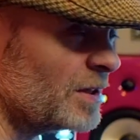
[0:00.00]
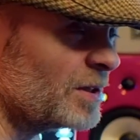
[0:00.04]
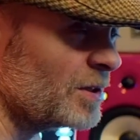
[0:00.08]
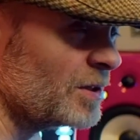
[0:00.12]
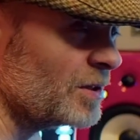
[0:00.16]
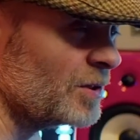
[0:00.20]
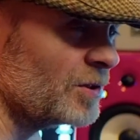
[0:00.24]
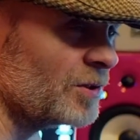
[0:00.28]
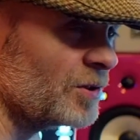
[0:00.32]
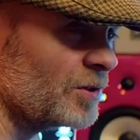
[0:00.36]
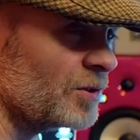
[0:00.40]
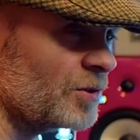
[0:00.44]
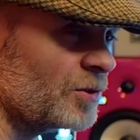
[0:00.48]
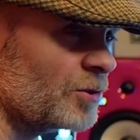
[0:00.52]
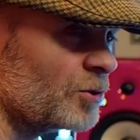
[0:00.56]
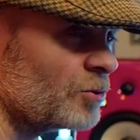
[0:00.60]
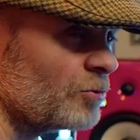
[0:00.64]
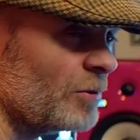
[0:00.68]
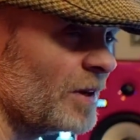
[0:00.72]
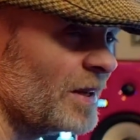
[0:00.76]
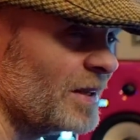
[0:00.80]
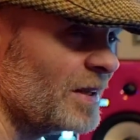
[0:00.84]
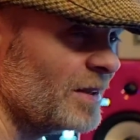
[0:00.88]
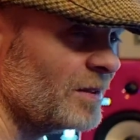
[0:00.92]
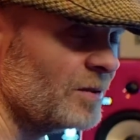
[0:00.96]
is just
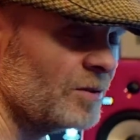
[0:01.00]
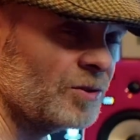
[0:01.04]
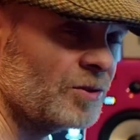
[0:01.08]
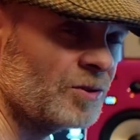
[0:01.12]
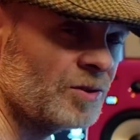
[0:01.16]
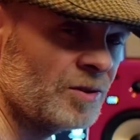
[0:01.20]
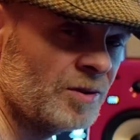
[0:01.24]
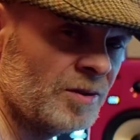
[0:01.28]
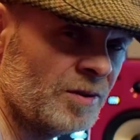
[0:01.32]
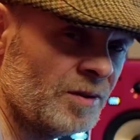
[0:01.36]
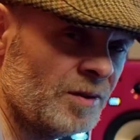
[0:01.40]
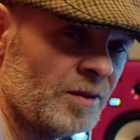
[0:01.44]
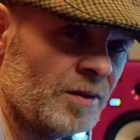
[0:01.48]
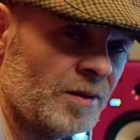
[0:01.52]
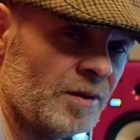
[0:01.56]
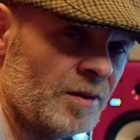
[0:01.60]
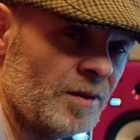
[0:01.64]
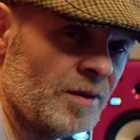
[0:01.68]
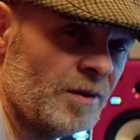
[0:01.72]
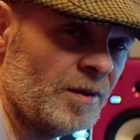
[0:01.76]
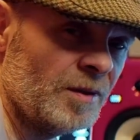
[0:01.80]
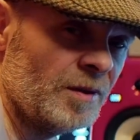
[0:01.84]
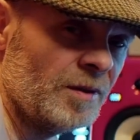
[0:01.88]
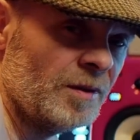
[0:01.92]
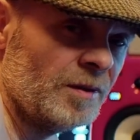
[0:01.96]
strange.
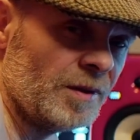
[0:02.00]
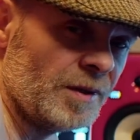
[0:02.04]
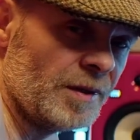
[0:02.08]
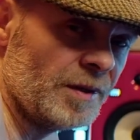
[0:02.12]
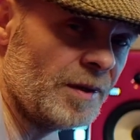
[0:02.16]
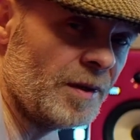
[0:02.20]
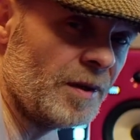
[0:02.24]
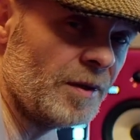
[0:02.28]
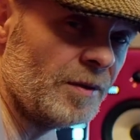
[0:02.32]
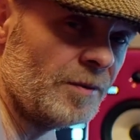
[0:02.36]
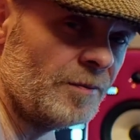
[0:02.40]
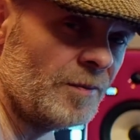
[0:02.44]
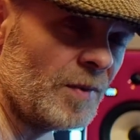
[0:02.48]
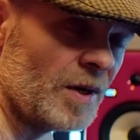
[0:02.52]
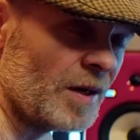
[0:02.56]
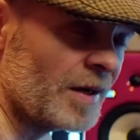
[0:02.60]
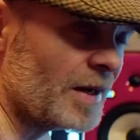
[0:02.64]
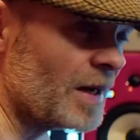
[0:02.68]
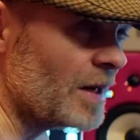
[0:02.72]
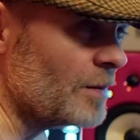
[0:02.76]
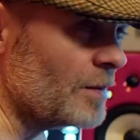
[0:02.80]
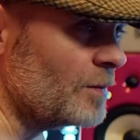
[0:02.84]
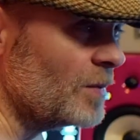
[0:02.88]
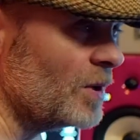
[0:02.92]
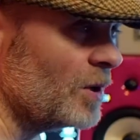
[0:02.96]
You know, I
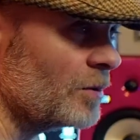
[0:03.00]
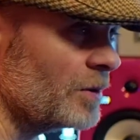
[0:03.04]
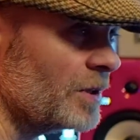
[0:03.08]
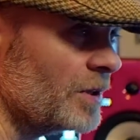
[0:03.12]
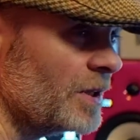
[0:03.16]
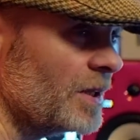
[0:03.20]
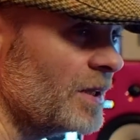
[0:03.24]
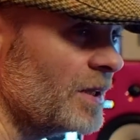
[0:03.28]
came along years